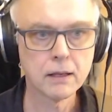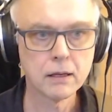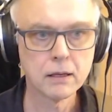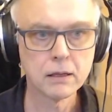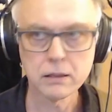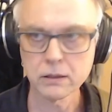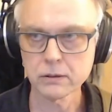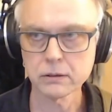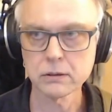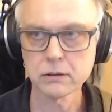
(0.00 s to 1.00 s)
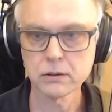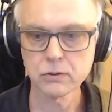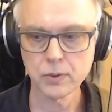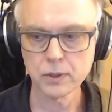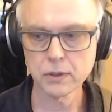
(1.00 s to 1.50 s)
Yes,
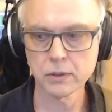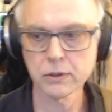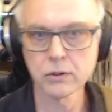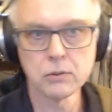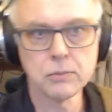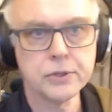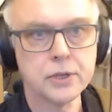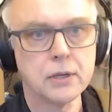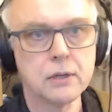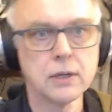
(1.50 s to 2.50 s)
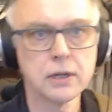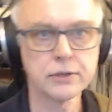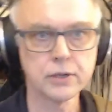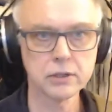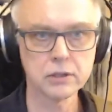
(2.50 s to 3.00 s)
Twin on the normal channel. I'll take
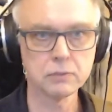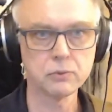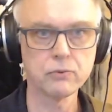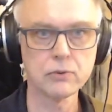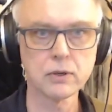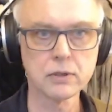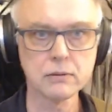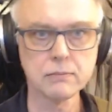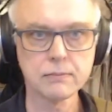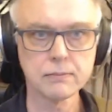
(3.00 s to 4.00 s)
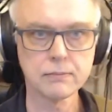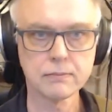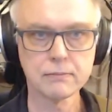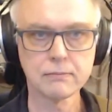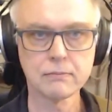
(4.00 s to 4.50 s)
a sip of water.
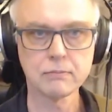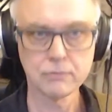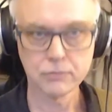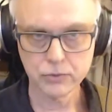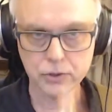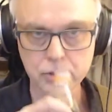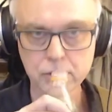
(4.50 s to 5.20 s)
Cheers.